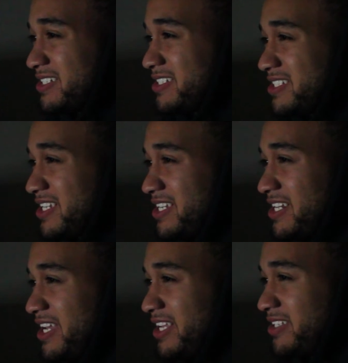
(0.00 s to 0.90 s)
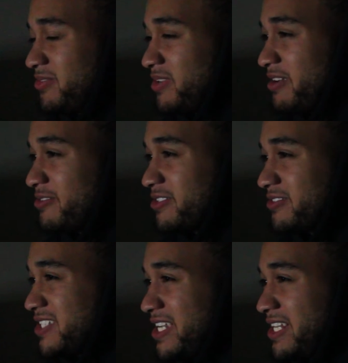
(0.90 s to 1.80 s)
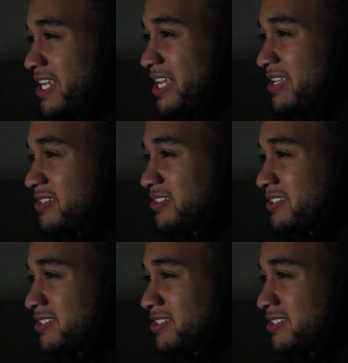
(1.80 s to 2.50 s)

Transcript: and say that you never have taken an L,